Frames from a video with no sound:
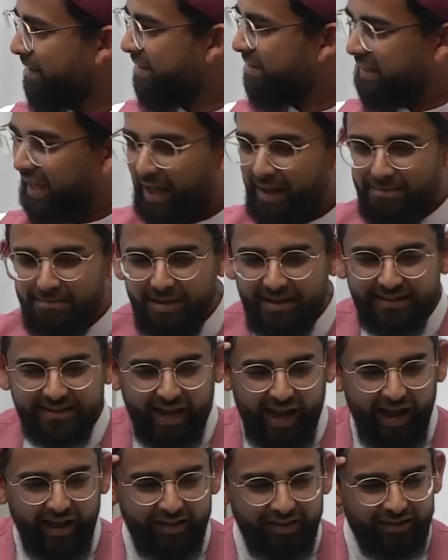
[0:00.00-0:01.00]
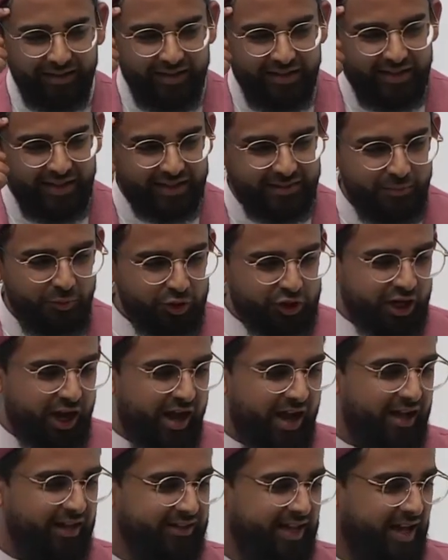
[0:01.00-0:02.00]
That mentality is
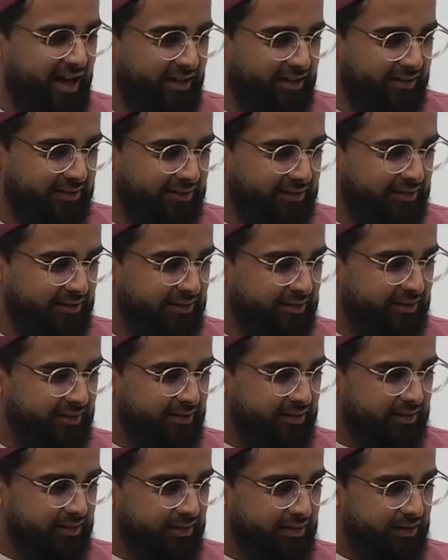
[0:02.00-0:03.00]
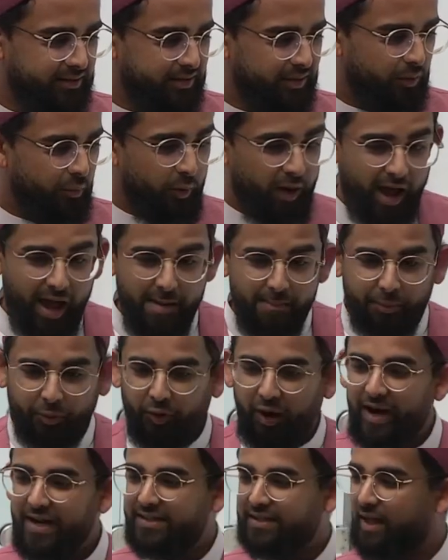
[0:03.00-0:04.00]
mushahada. When I
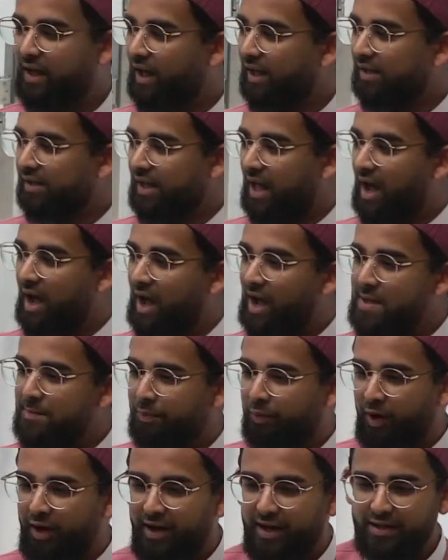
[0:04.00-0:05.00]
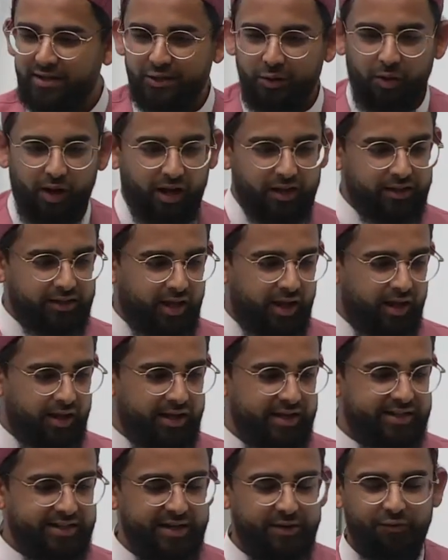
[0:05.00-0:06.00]
pray to Allah, I pray as though Allah
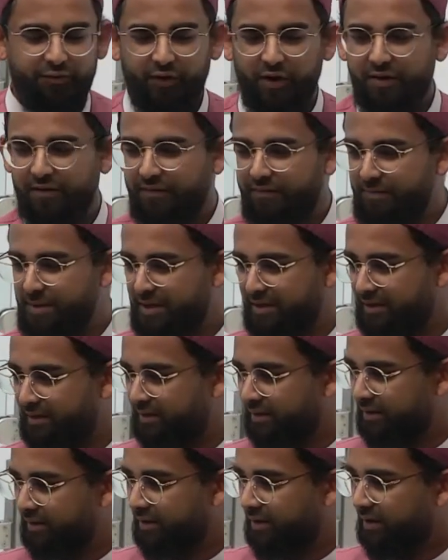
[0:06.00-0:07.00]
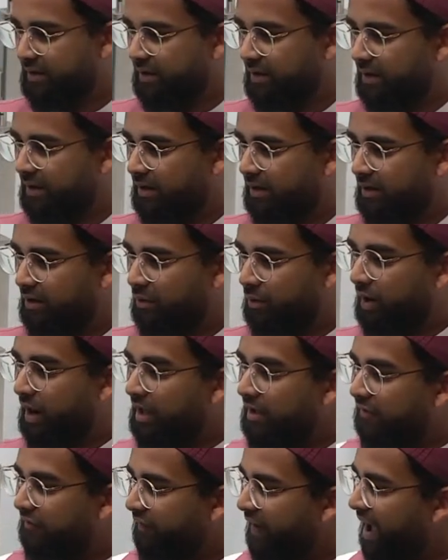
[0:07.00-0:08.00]
is in front of me. When
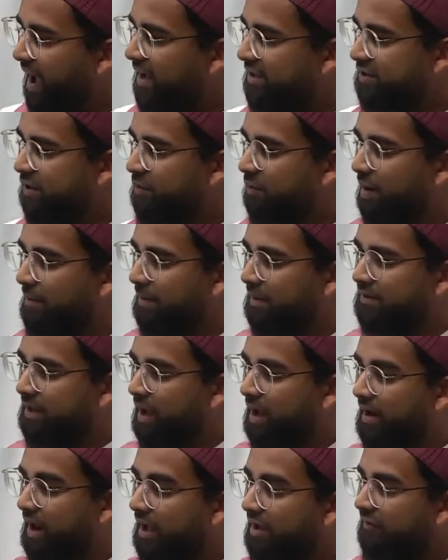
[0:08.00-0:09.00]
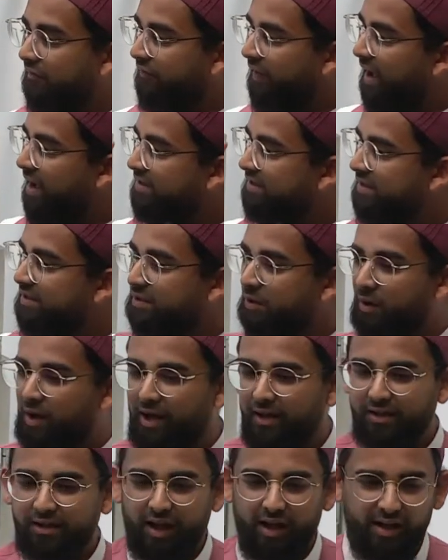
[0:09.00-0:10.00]
I fast in Ramadan, I fast as though
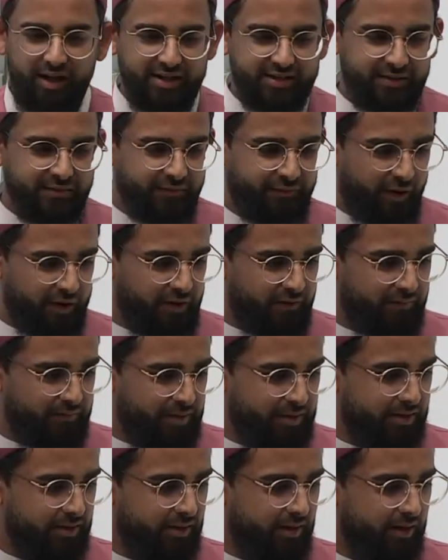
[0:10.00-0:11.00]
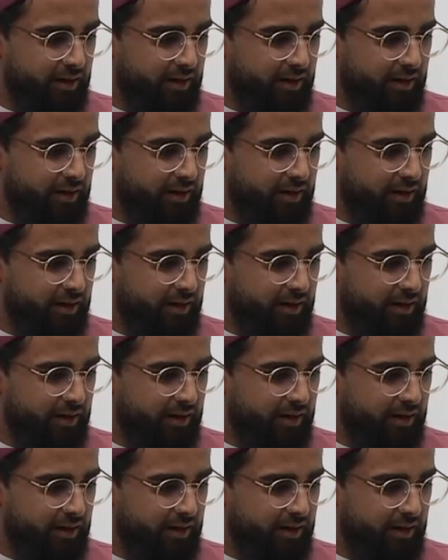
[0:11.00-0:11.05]
Allah is in front of me.